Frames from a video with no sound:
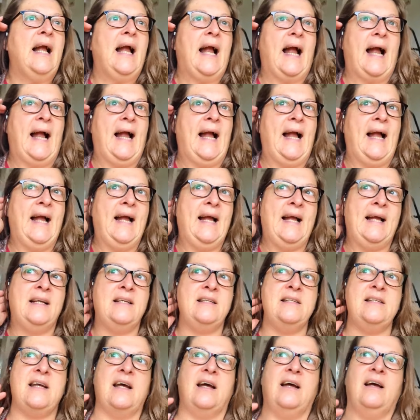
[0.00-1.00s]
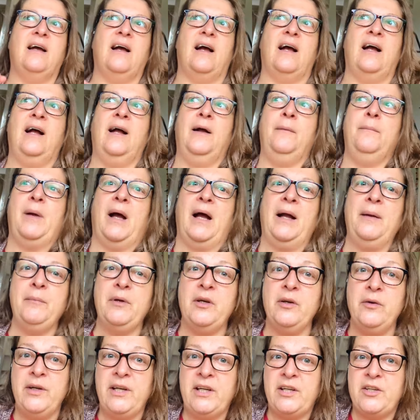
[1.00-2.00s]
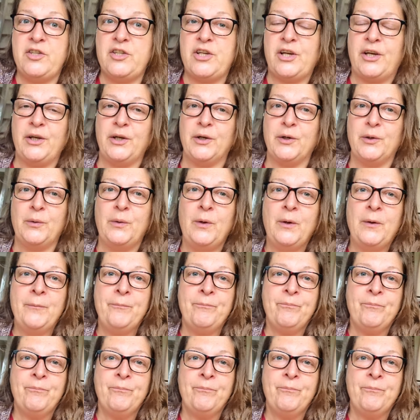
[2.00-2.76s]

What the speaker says: And I'm going to